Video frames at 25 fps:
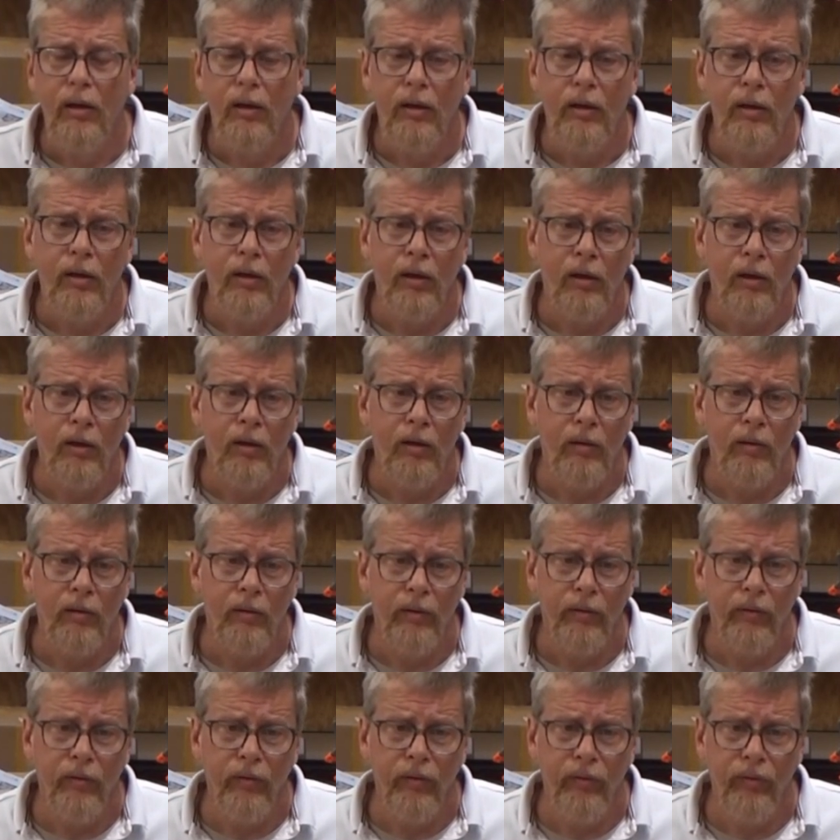you
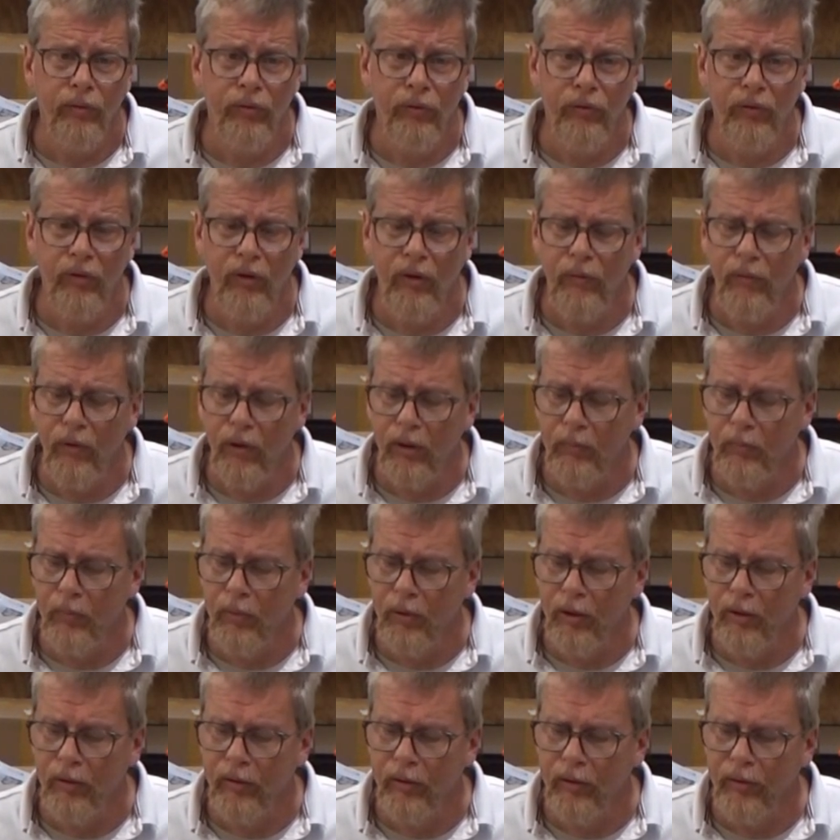know, civic
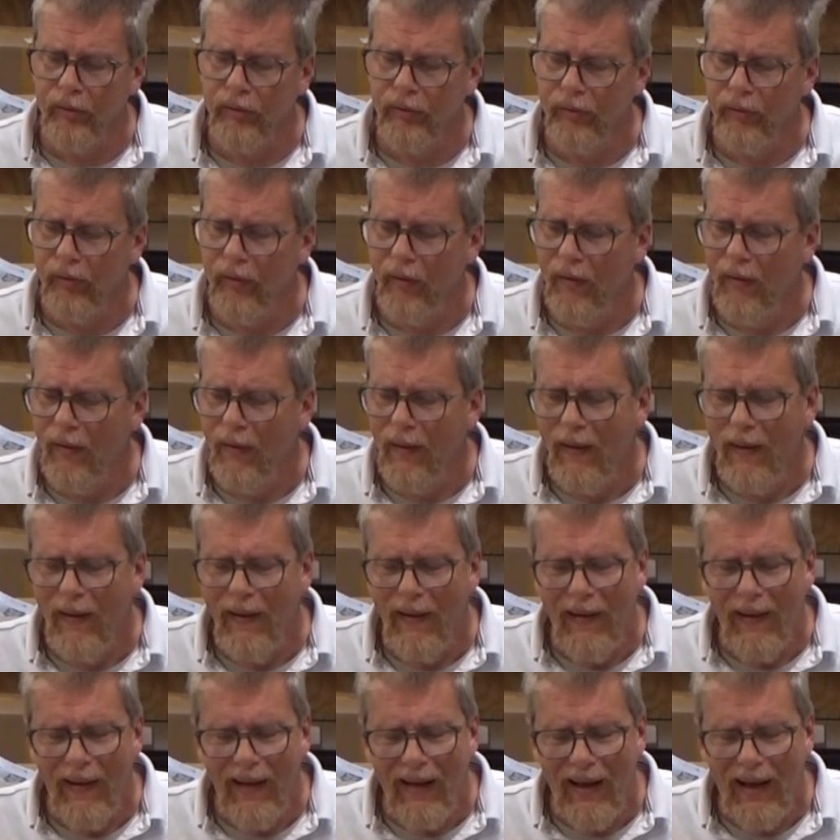buildings,
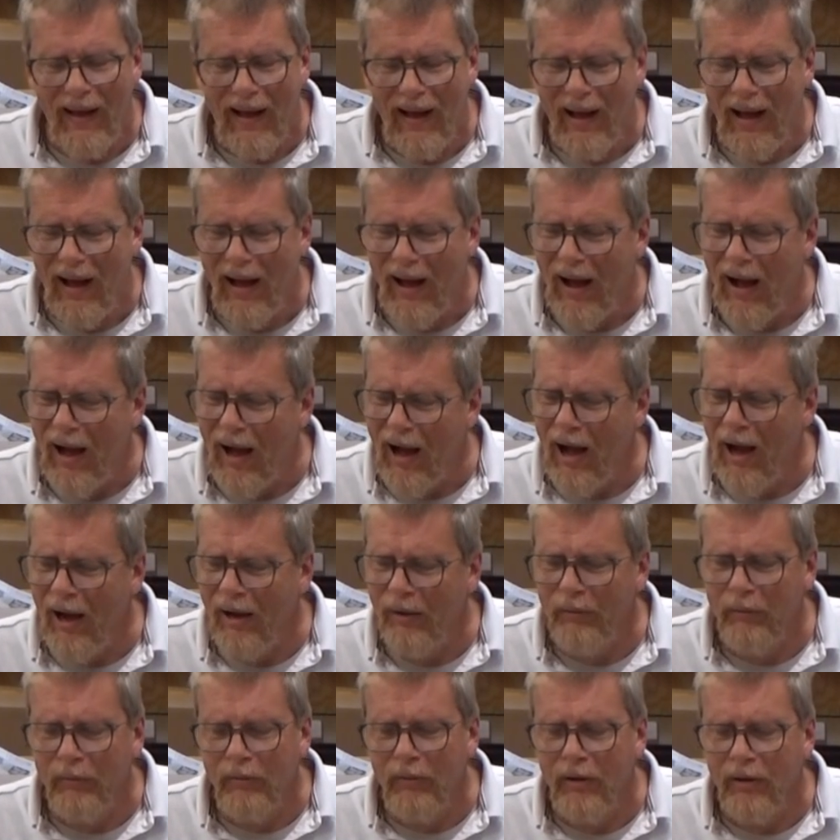
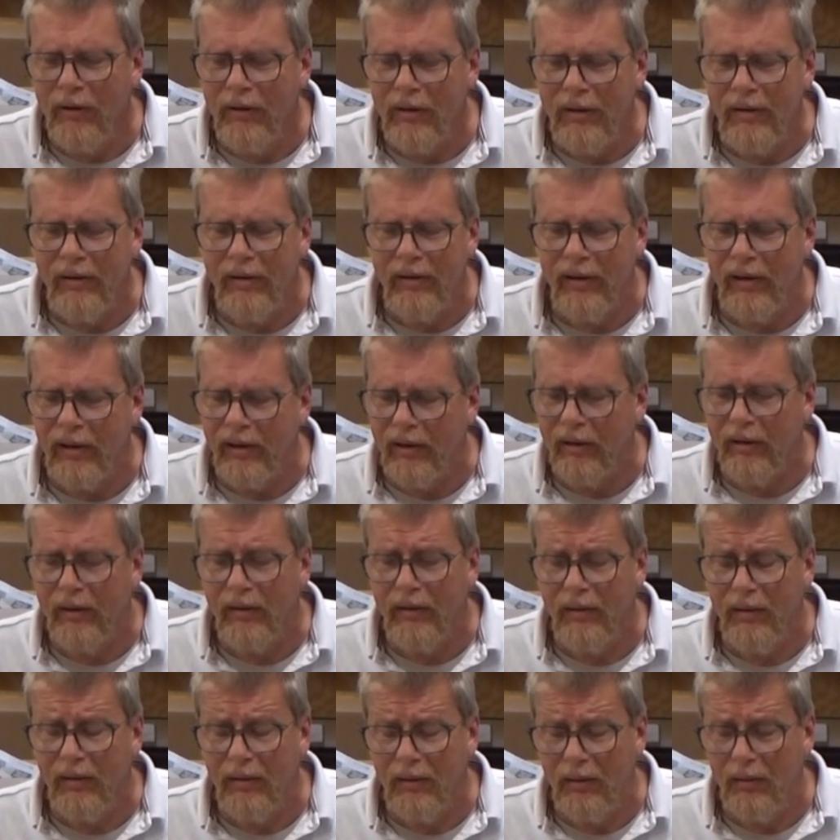I really think
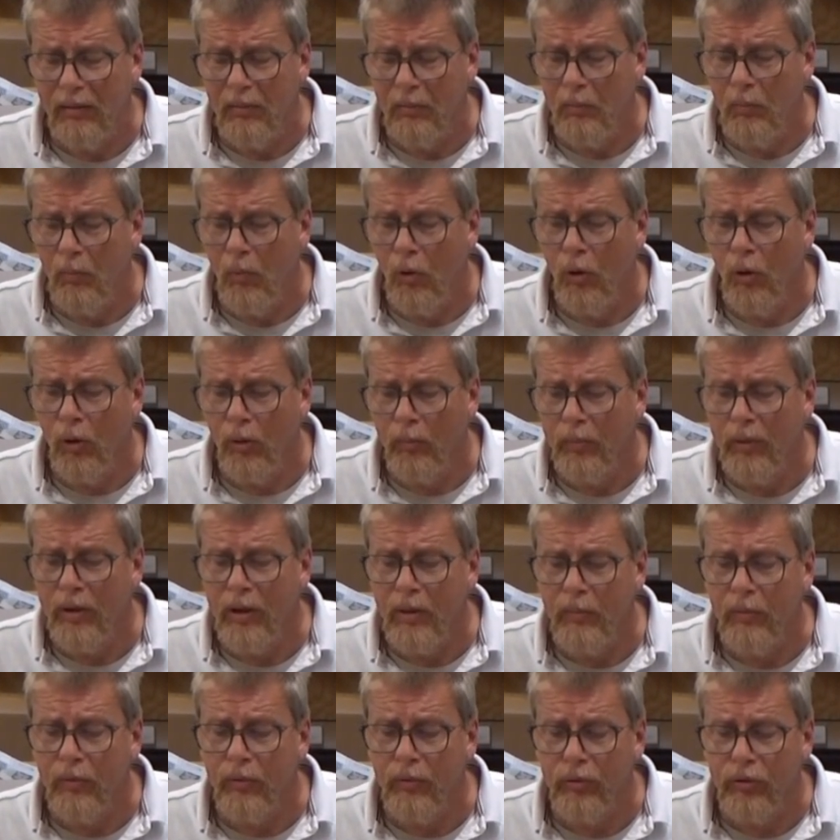more
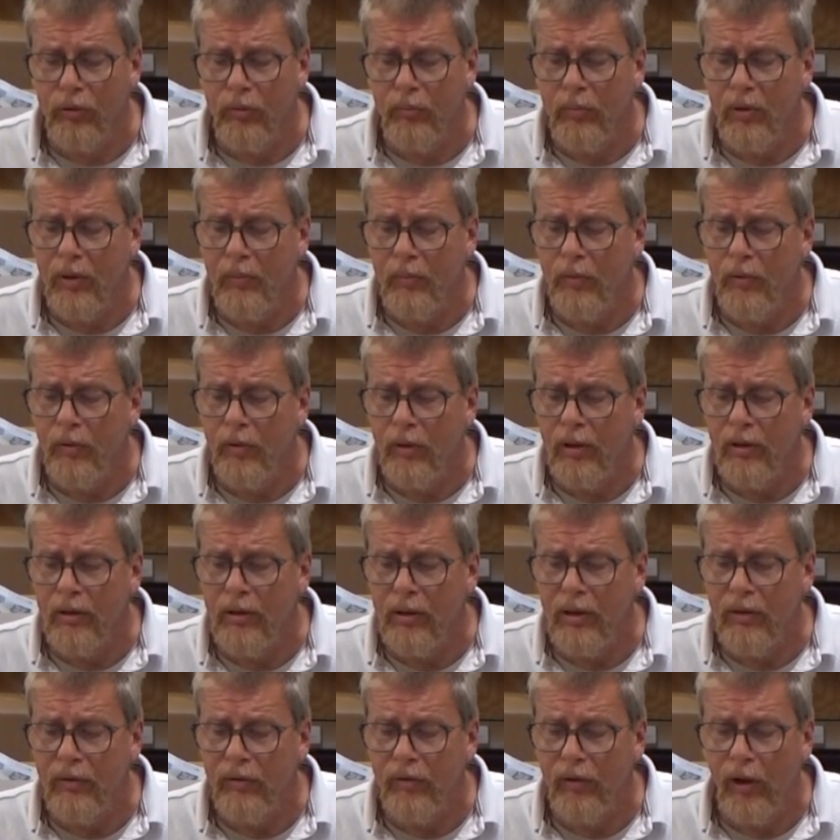people should be
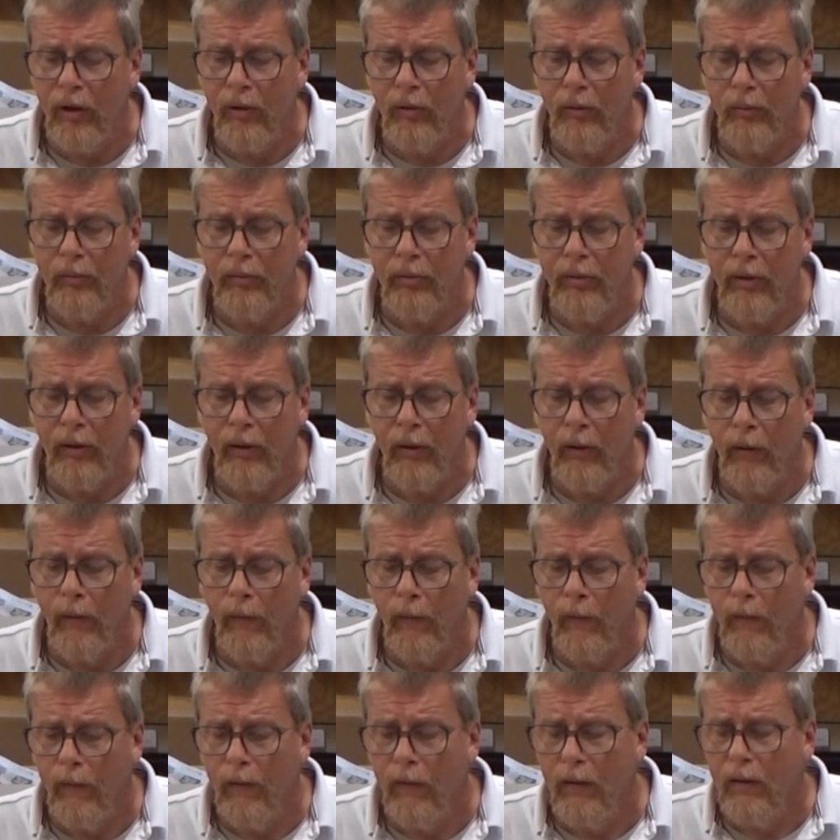putting these out there.
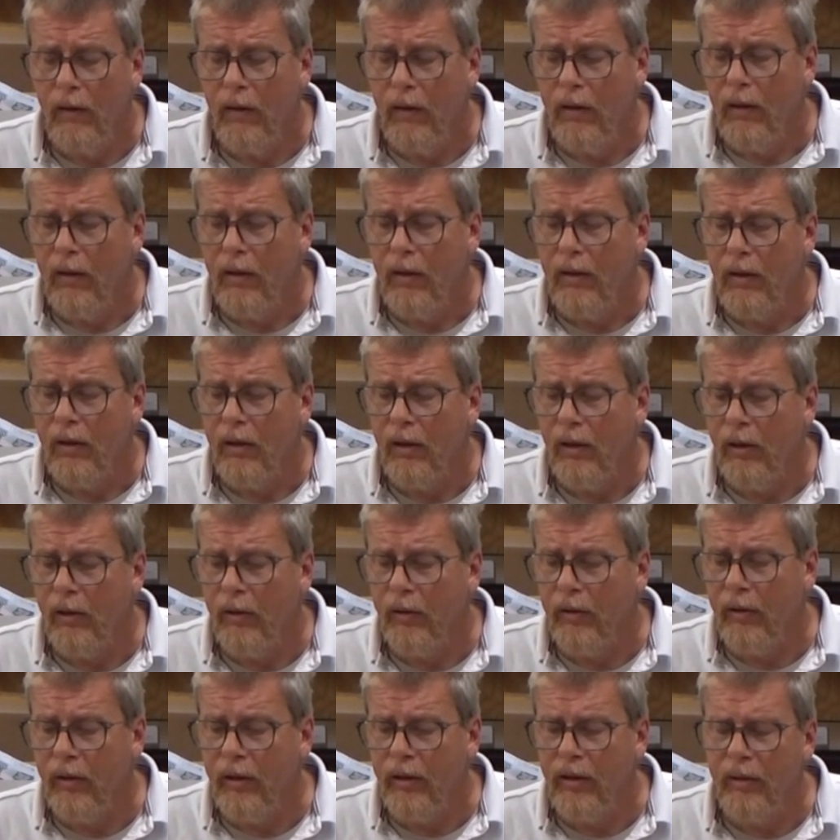You
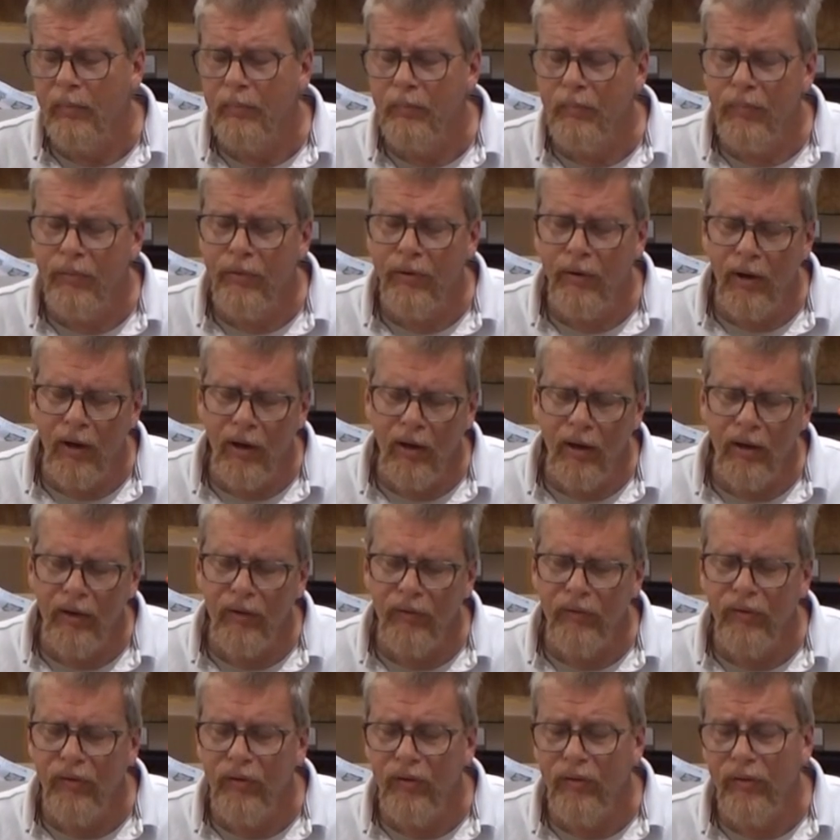know, and the
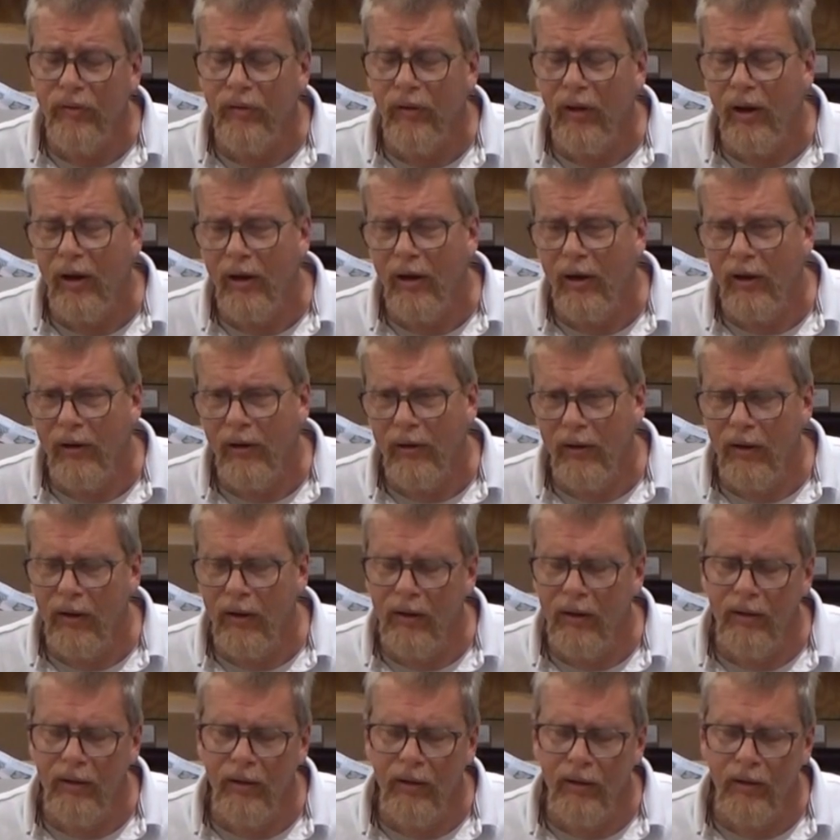price is there
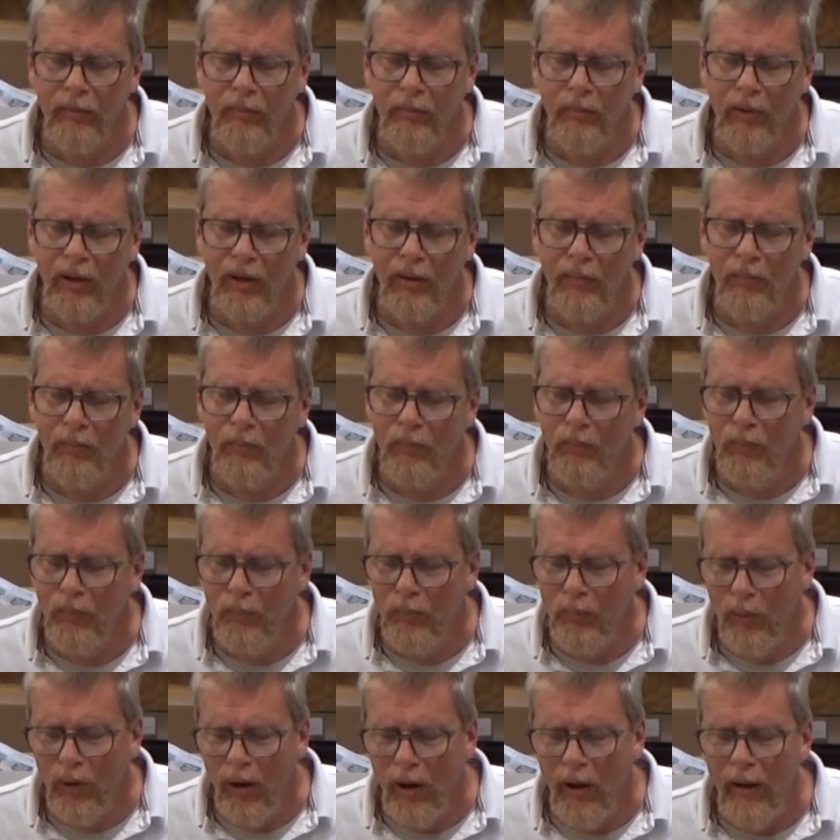a little bit,
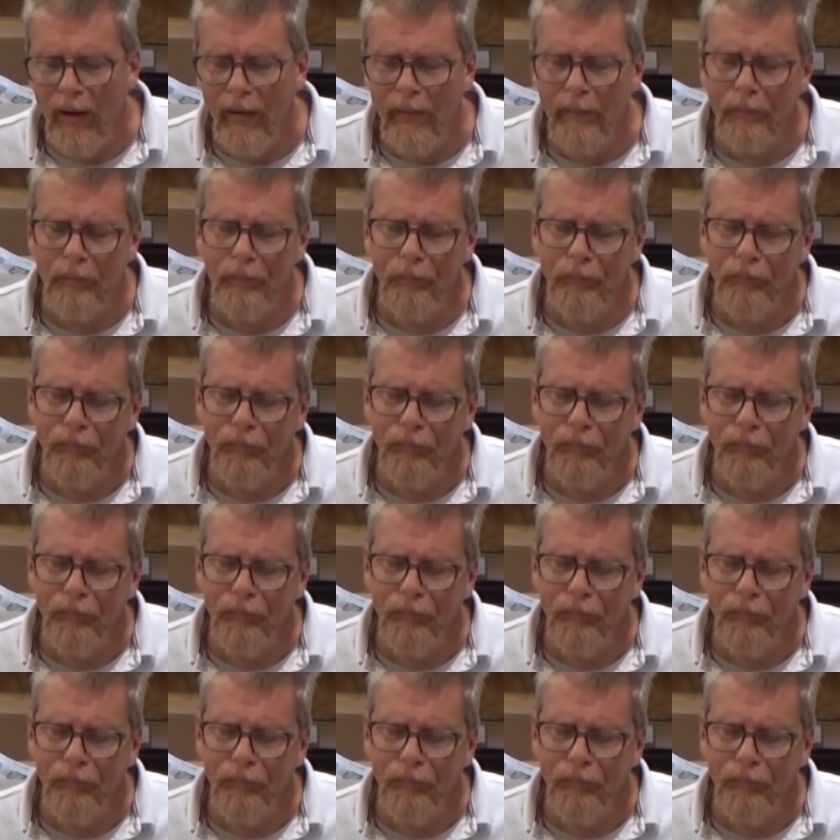but